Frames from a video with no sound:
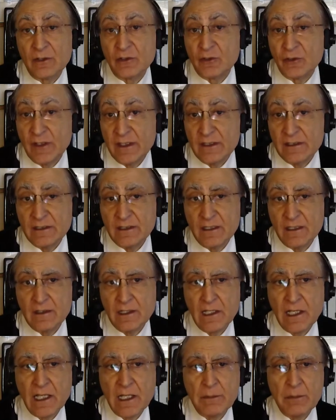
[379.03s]
treated in
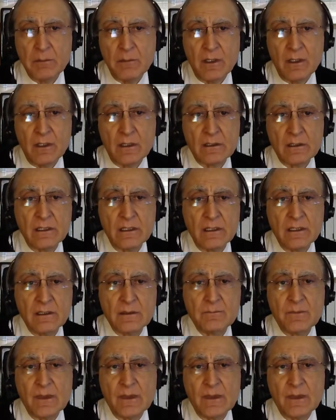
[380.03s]
the labour market,